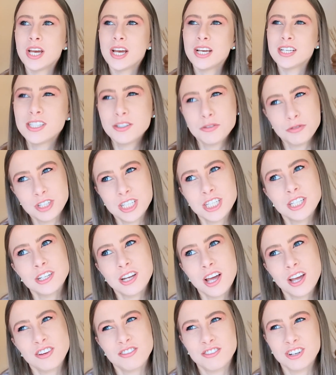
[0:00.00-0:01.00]
Is it really
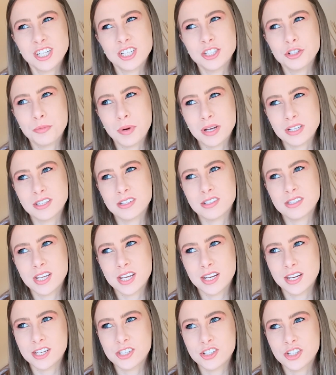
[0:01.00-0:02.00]
like really dramatic to
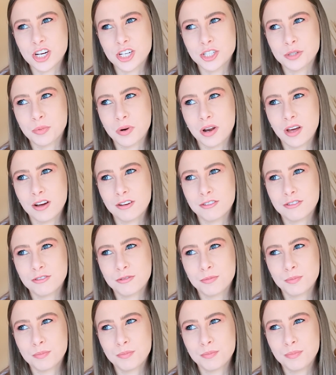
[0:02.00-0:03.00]
say that it's changed my life?
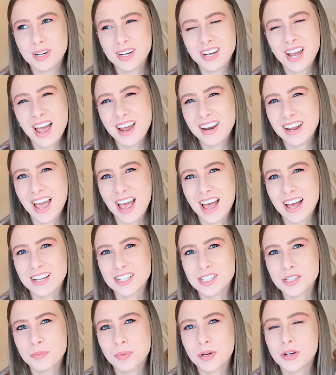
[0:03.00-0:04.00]
But it kind of
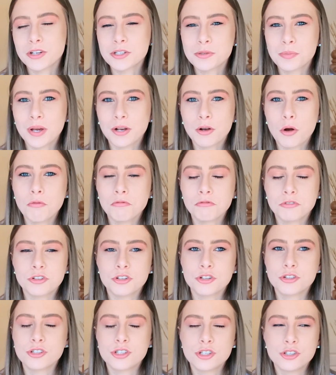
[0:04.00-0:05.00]
has, because my
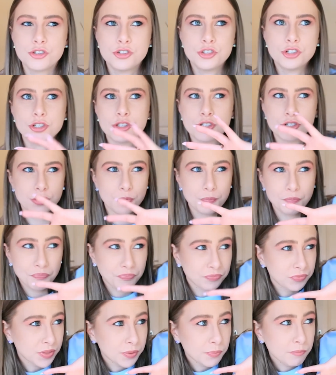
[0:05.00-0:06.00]
confidence is just
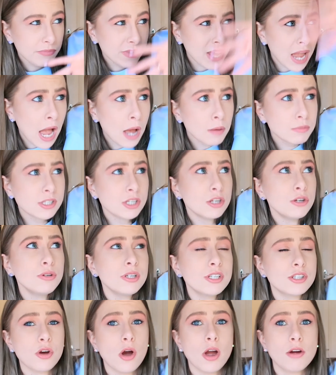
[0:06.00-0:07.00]

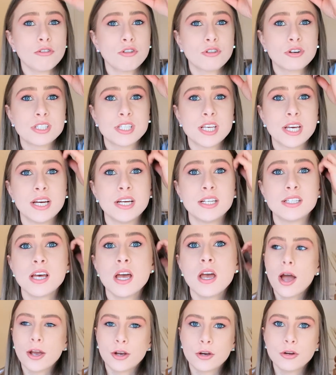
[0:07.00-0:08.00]
absolutely skyrocketed.
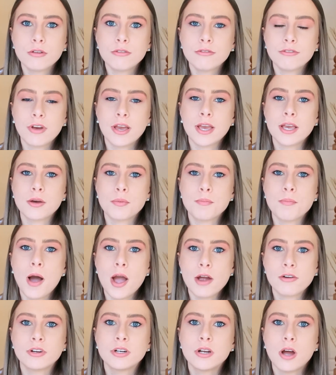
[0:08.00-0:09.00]
I couldn't thank
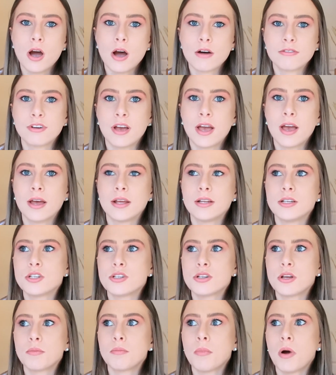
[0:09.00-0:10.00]
Maya enough,
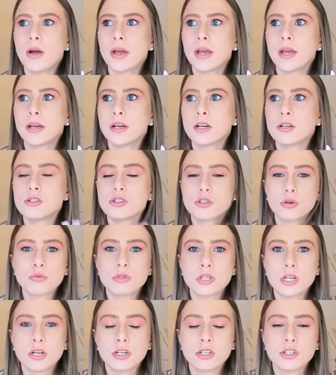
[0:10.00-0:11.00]
and my
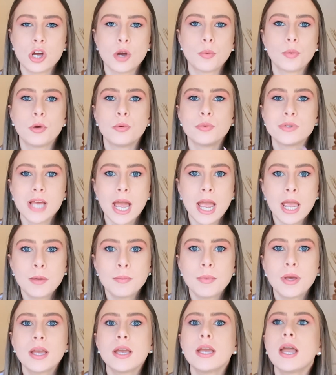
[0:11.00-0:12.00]
consultant at the time, who was
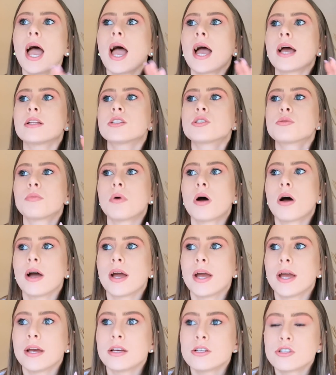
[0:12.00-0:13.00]
Amy, and
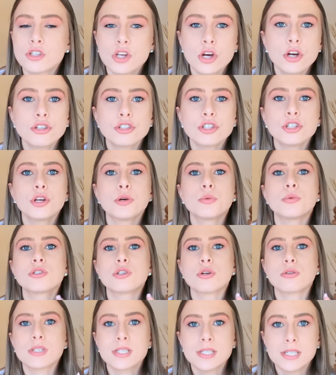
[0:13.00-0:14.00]
my surgeon, who was
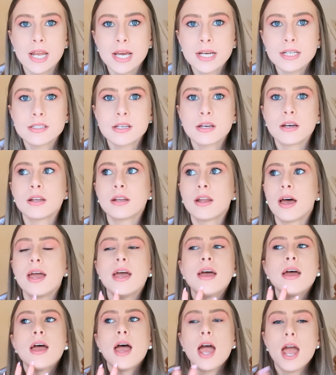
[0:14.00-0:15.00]
Dr. Slater. Like,
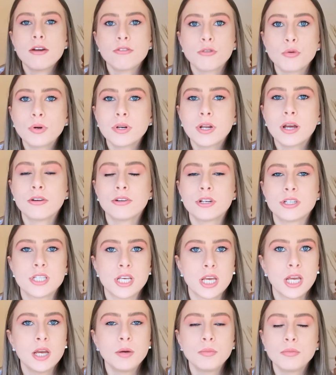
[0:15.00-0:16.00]
everyone there at the
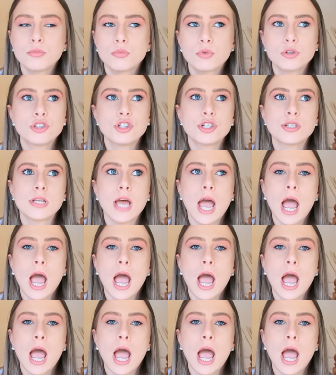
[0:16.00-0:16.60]
team were just